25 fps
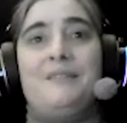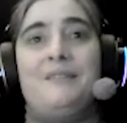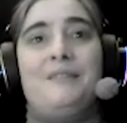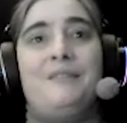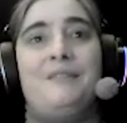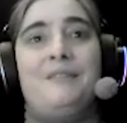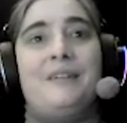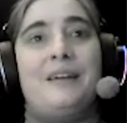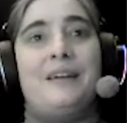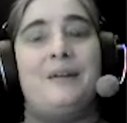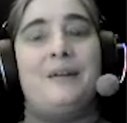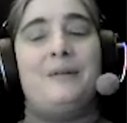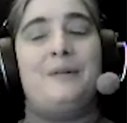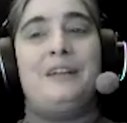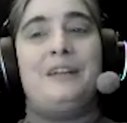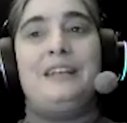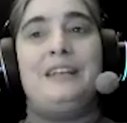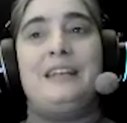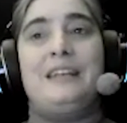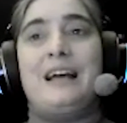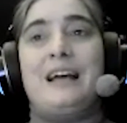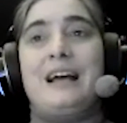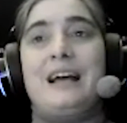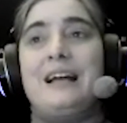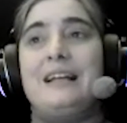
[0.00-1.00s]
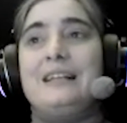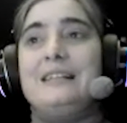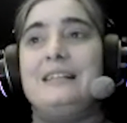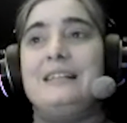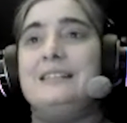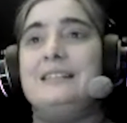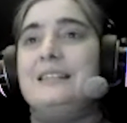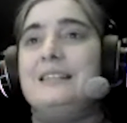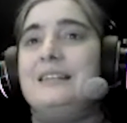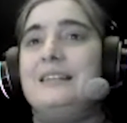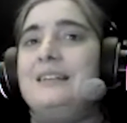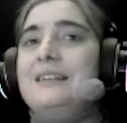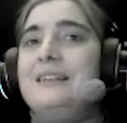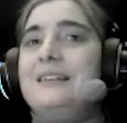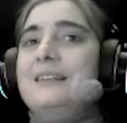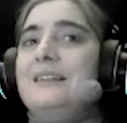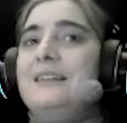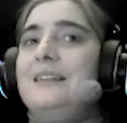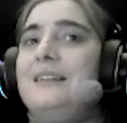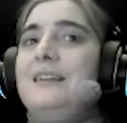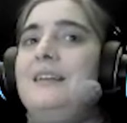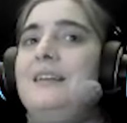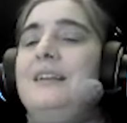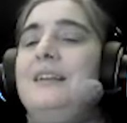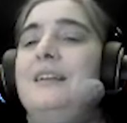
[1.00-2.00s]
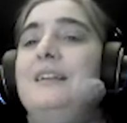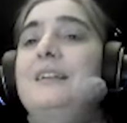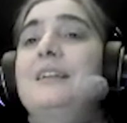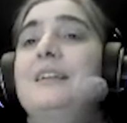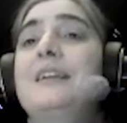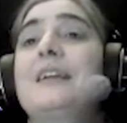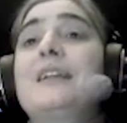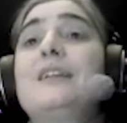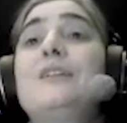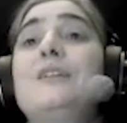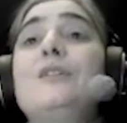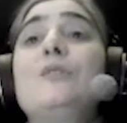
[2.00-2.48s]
Very nice. And can